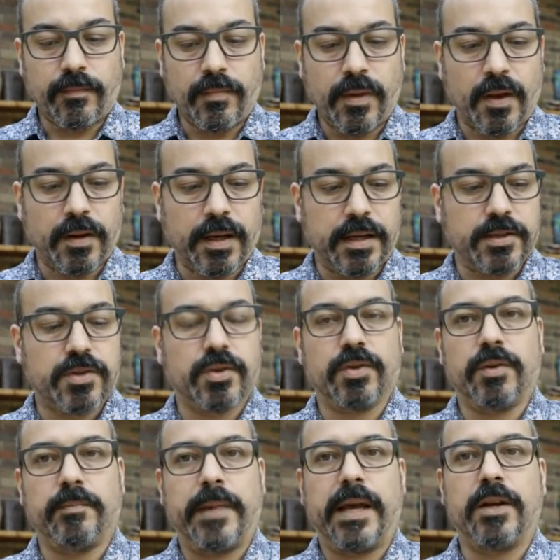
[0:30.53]
Okay, so the
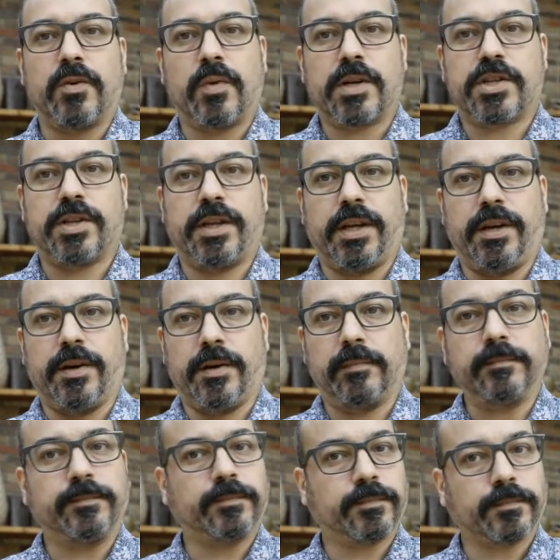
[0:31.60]
main question here
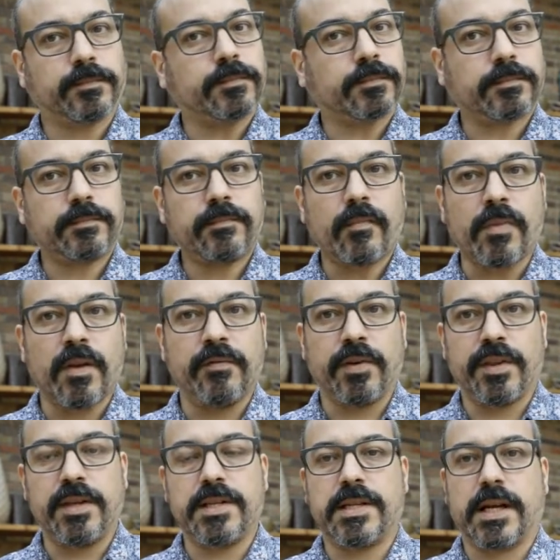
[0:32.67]
for
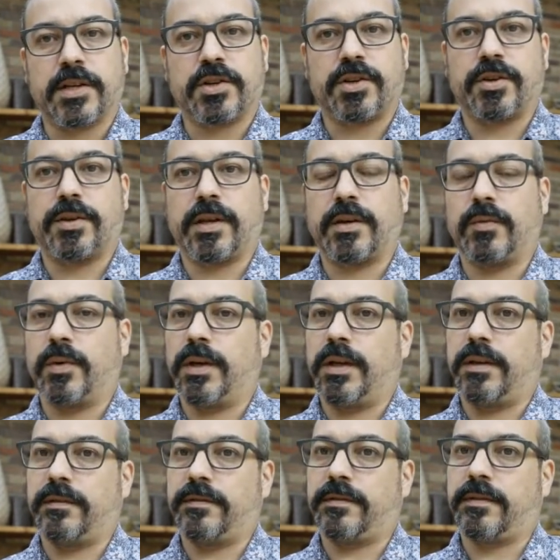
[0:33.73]
this lecture that
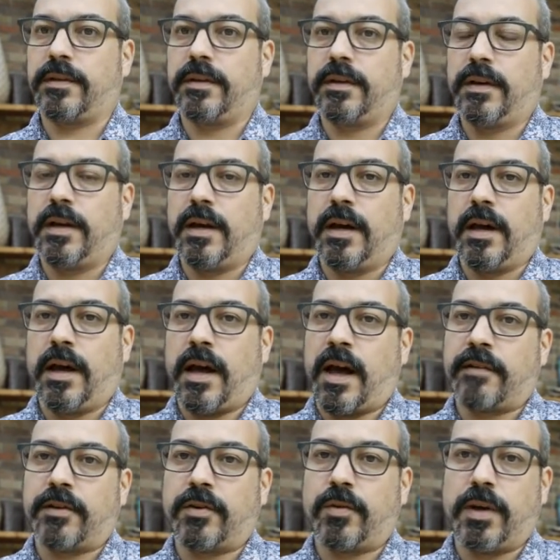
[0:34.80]
we
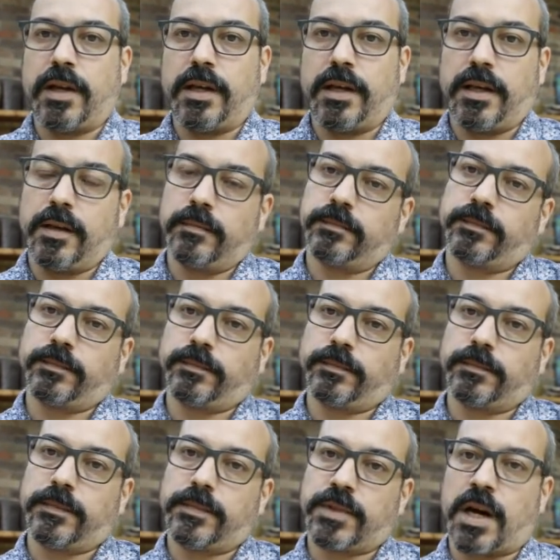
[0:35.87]
haven't really
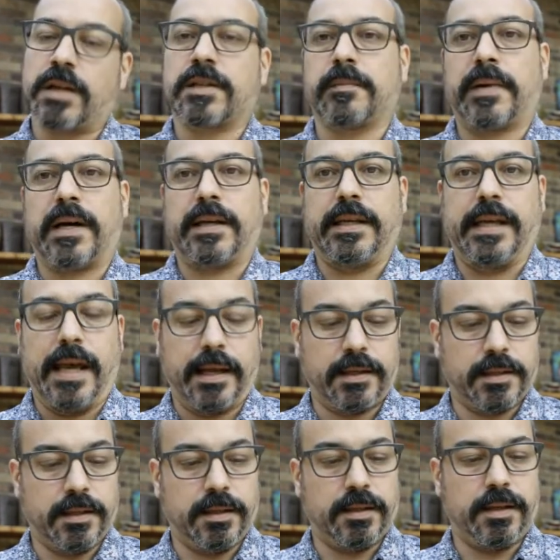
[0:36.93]
talked about yet
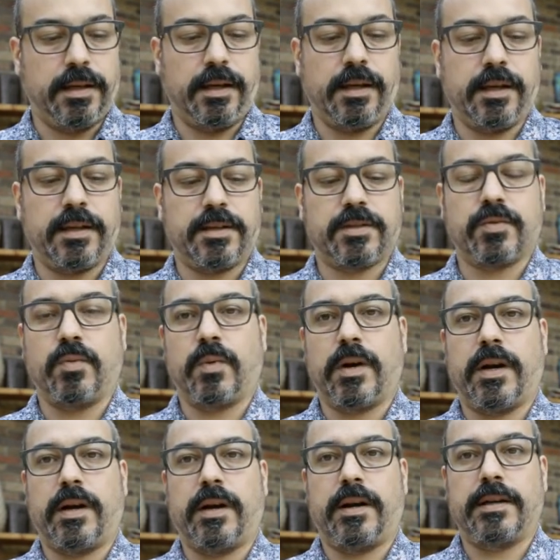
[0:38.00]
is
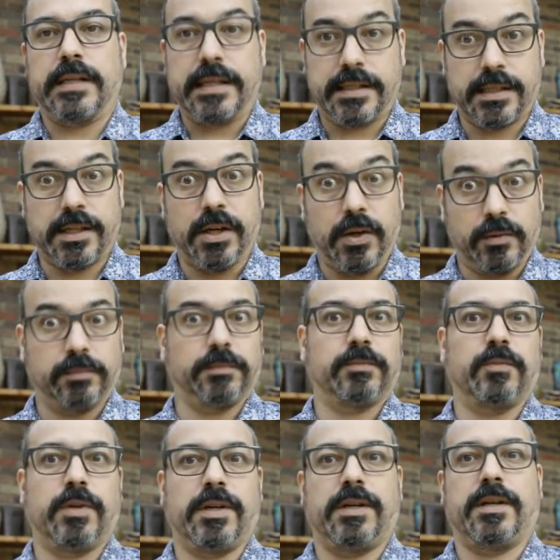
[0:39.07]
where does it go?
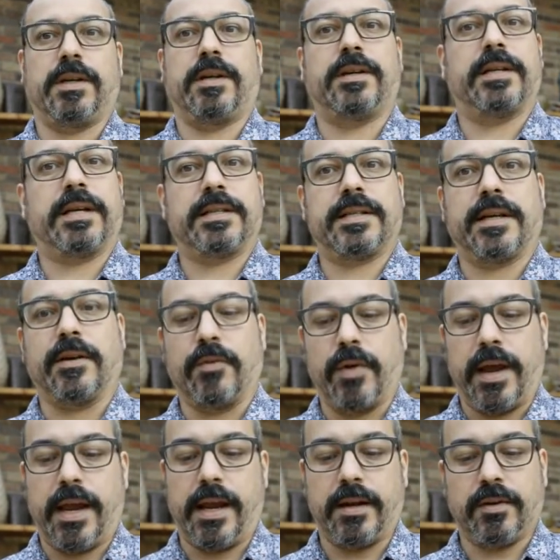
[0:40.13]
Where does that
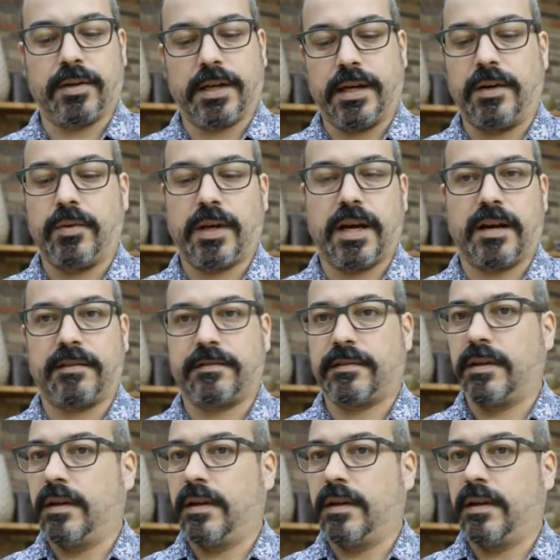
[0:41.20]
rain? Okay, we have